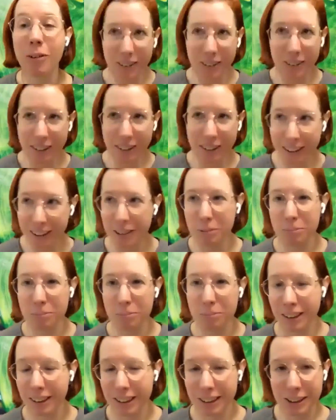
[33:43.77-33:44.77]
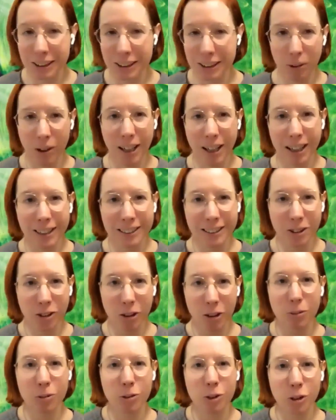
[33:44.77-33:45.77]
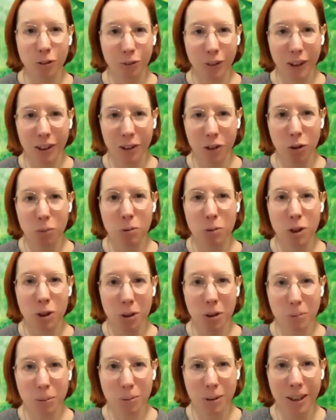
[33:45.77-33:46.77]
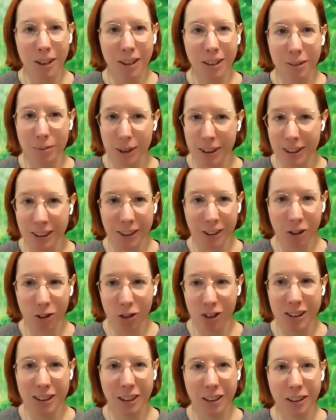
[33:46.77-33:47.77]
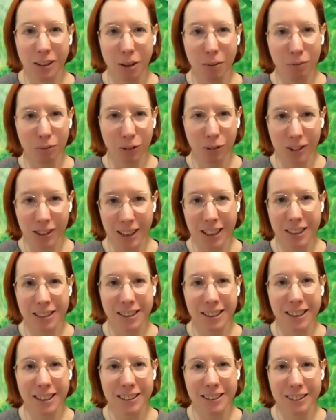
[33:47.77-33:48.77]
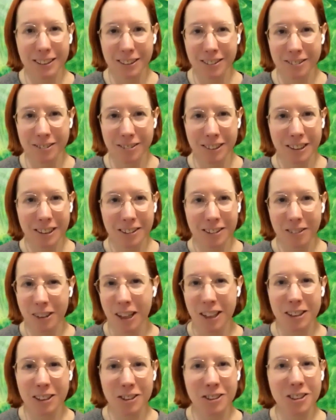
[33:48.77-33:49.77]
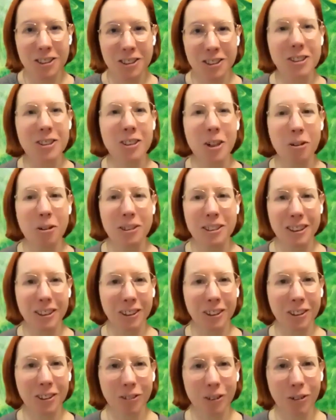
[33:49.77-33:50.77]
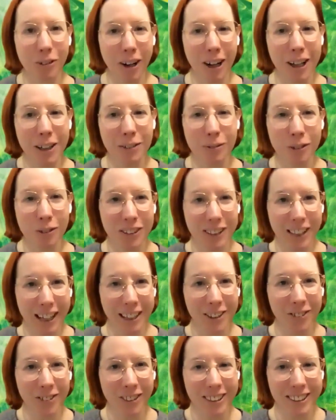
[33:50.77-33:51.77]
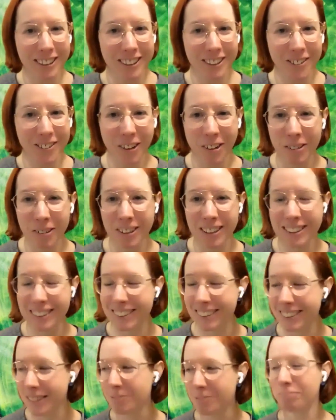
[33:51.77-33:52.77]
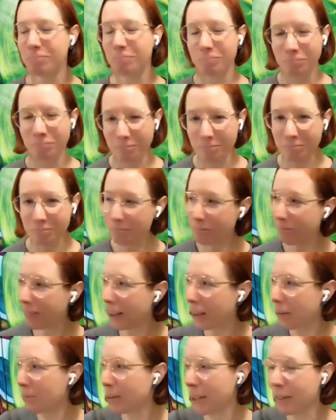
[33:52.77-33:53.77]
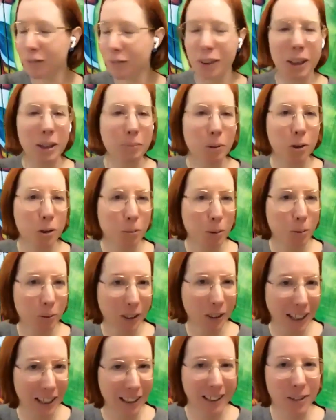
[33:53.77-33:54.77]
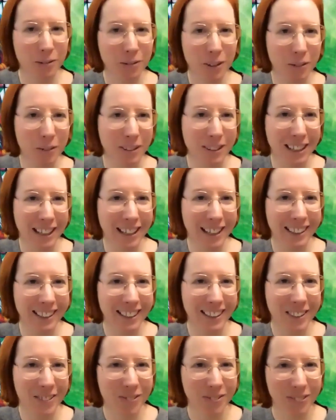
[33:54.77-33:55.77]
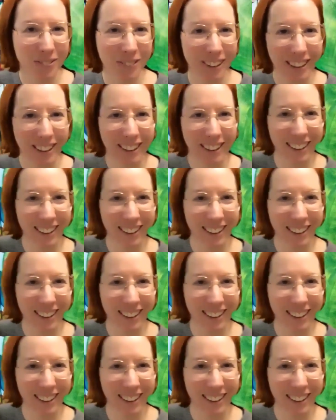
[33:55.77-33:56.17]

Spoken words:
was like completely surprise trip. It was sort of like a trip to Namibia, and basically you just signed up for 10 days and you didn't know until you arrived what the actual itinerary was. But I feel like most people can't get away with that kind of